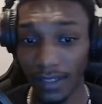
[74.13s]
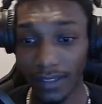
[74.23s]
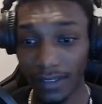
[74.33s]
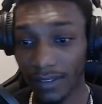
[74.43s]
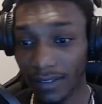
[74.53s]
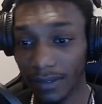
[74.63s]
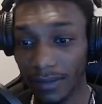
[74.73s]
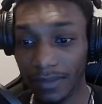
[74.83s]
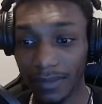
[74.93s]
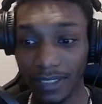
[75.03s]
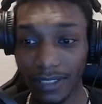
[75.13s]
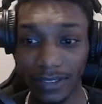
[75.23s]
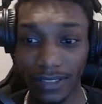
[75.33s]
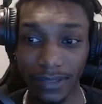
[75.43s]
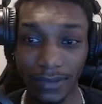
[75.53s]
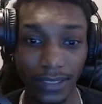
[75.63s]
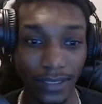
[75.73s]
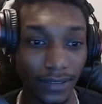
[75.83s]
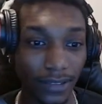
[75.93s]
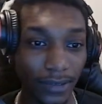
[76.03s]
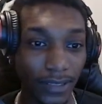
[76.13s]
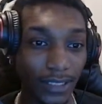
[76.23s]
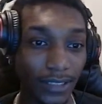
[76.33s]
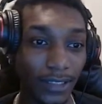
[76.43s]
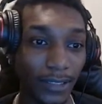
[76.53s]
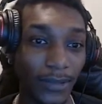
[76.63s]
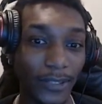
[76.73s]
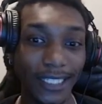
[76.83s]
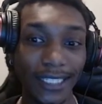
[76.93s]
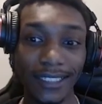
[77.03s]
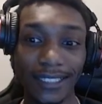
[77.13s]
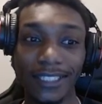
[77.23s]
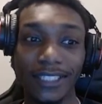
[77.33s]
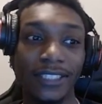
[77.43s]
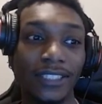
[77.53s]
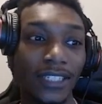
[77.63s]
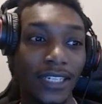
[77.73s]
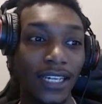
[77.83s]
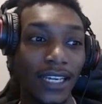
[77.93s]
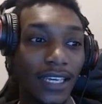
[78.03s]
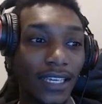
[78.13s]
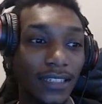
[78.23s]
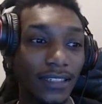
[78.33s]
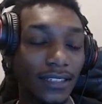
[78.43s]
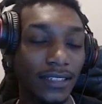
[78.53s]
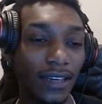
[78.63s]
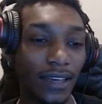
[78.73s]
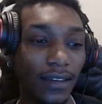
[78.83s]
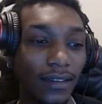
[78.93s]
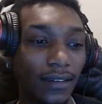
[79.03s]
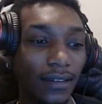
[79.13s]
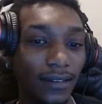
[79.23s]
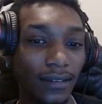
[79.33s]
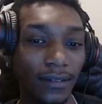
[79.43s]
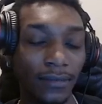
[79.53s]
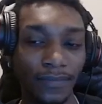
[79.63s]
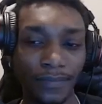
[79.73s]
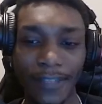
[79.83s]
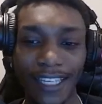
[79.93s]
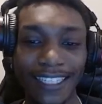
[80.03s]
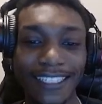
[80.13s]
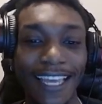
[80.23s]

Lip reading: So let's just get right into it. So each ante, each